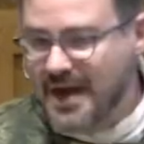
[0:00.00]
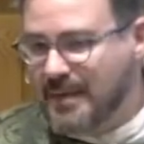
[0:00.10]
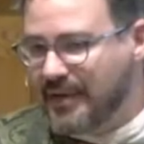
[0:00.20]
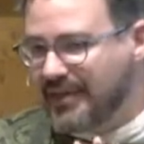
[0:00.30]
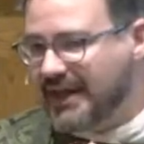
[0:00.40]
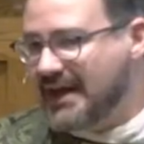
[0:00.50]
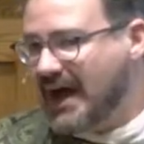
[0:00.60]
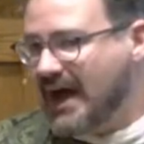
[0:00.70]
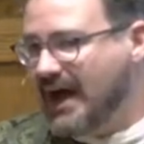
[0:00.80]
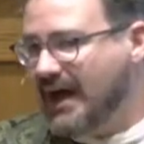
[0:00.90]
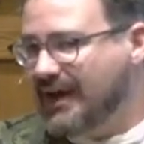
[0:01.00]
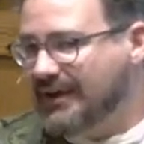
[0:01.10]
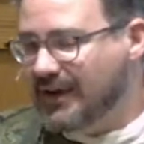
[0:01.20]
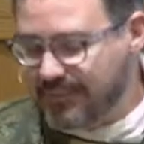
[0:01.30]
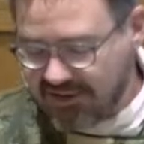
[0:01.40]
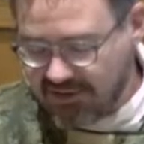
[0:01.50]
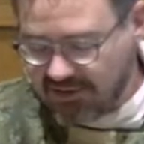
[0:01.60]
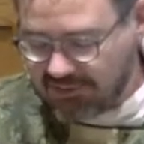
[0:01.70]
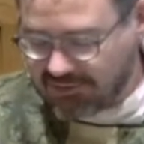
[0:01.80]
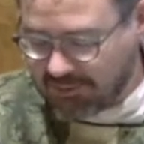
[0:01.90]
But then God
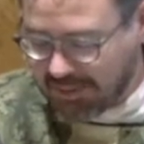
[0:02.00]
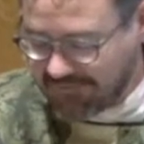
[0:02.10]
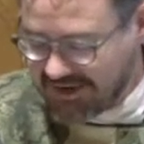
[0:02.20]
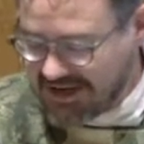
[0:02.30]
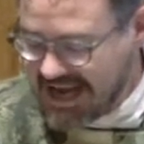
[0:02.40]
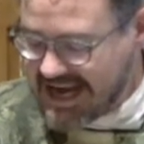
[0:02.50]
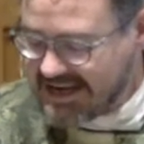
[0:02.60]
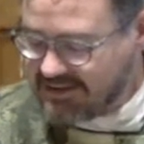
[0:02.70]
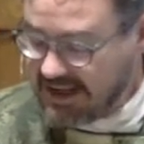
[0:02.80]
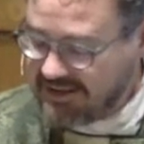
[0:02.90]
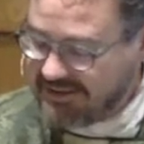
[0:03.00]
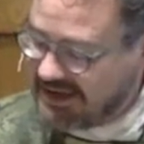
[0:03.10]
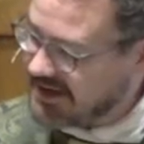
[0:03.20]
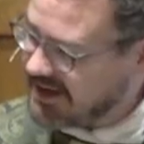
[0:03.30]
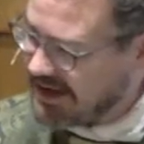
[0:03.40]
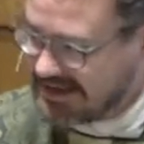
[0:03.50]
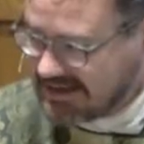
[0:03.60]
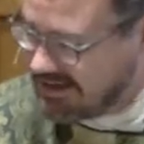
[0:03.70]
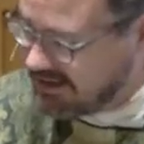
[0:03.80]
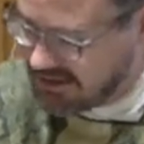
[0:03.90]
appears to the prophet Nathan at night,
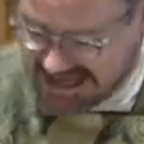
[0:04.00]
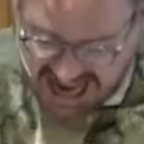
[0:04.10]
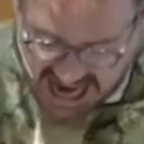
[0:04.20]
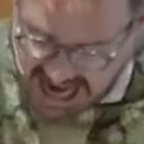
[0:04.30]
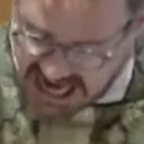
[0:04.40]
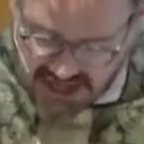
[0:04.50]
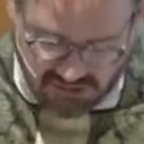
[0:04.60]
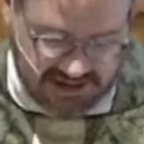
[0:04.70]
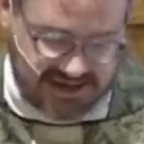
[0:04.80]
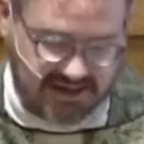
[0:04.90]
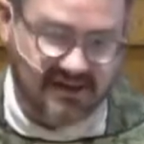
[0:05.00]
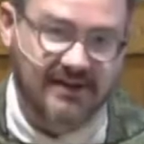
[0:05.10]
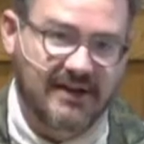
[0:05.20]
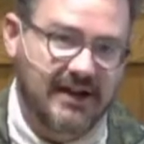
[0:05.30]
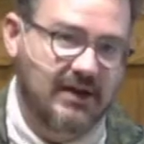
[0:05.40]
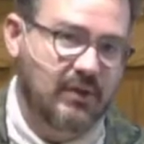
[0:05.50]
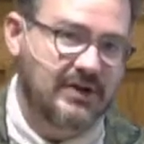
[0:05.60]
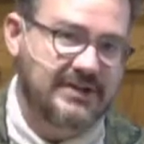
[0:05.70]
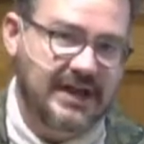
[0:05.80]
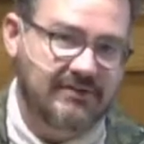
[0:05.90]
clearly angry at
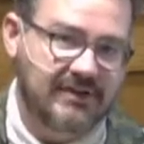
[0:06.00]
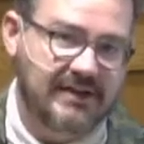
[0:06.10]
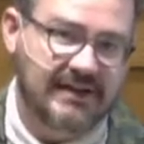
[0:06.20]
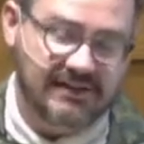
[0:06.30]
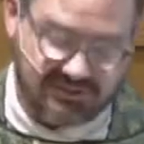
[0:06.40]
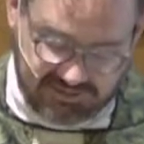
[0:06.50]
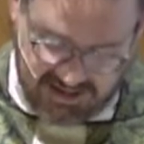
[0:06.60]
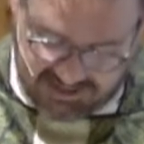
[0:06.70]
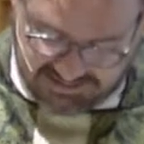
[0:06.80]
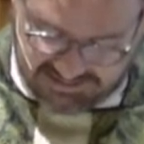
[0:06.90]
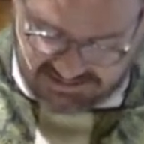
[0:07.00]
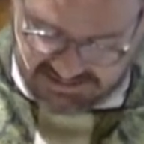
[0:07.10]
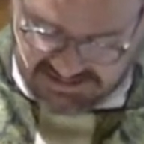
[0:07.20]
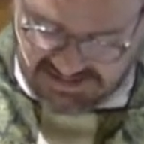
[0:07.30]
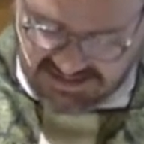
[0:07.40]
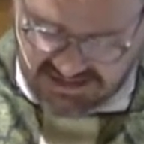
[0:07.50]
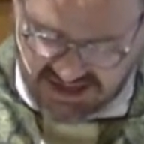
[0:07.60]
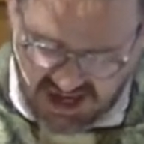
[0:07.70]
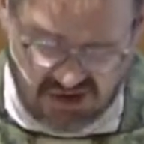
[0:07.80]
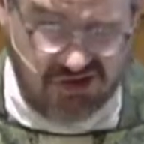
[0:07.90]
what David had said.
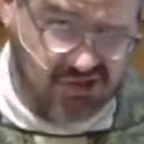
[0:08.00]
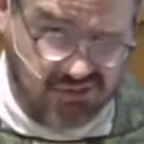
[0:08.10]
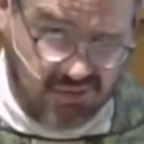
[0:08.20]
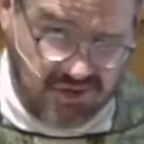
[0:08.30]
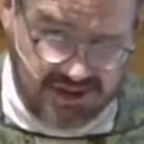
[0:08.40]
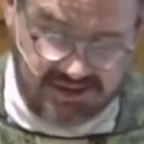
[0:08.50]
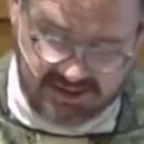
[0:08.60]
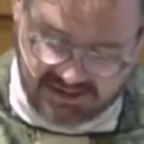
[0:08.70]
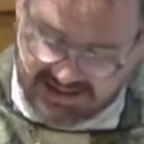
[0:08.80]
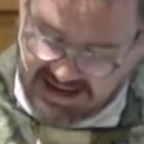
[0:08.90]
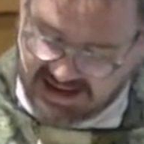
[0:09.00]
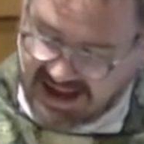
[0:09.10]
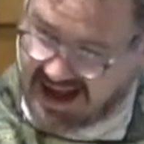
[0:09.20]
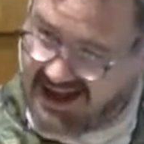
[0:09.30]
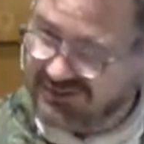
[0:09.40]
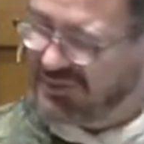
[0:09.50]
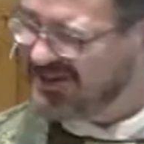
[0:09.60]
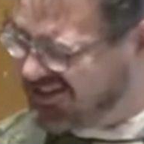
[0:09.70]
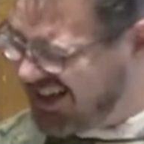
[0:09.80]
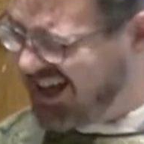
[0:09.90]
Are you the one, God asked with
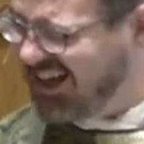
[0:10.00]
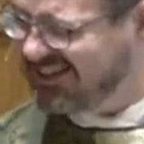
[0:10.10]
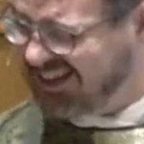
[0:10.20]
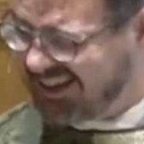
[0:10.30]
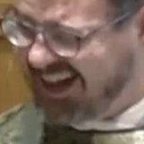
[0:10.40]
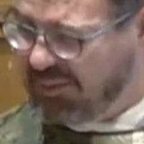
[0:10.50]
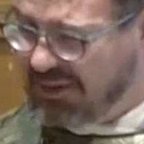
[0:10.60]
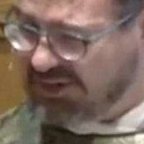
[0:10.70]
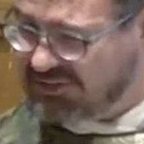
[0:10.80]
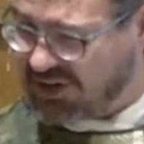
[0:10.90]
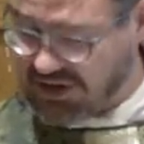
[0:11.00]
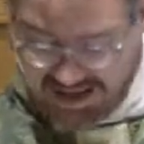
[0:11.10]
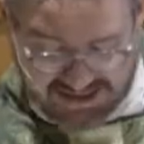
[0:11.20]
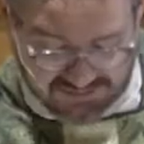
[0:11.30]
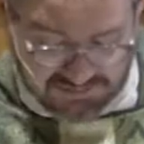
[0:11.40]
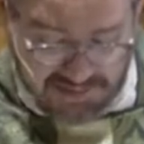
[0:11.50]
just a little bit of sarcasm,